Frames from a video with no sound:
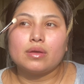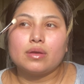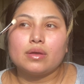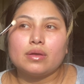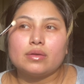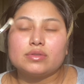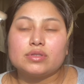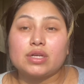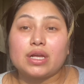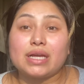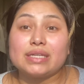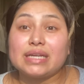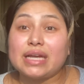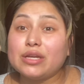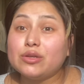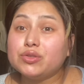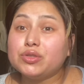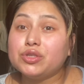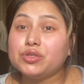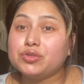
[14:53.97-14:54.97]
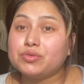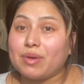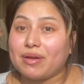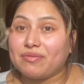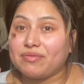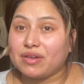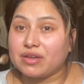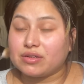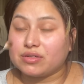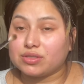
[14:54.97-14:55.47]
because I used to use my
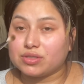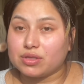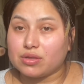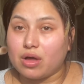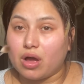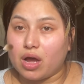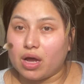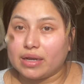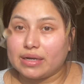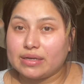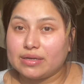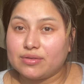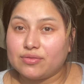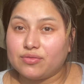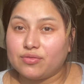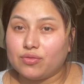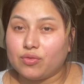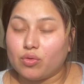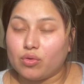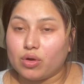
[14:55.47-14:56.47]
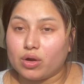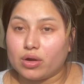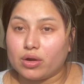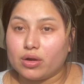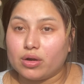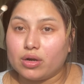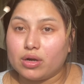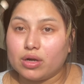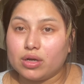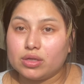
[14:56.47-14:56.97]
fingers a lot
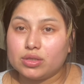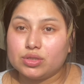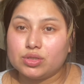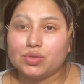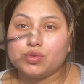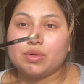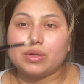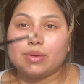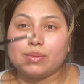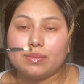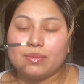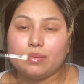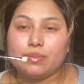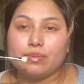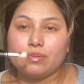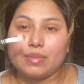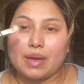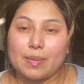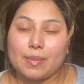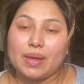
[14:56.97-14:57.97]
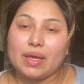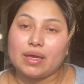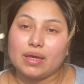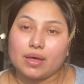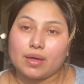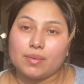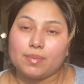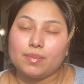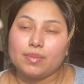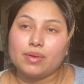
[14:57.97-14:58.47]
for doing my
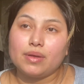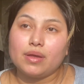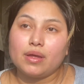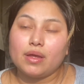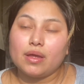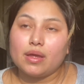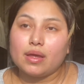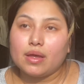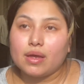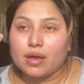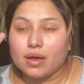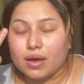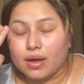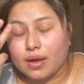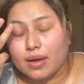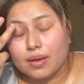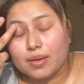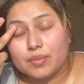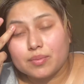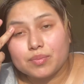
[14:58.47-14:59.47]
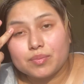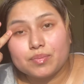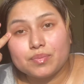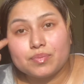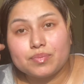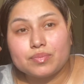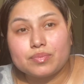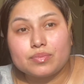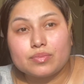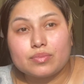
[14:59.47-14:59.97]
makeup.
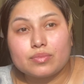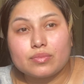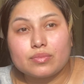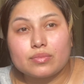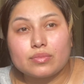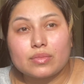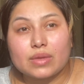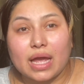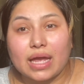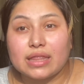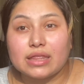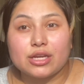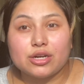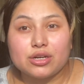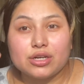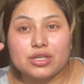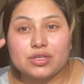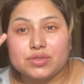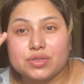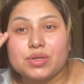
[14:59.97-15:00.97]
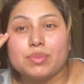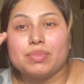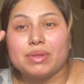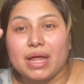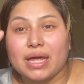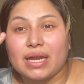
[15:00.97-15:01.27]
I literally used to blend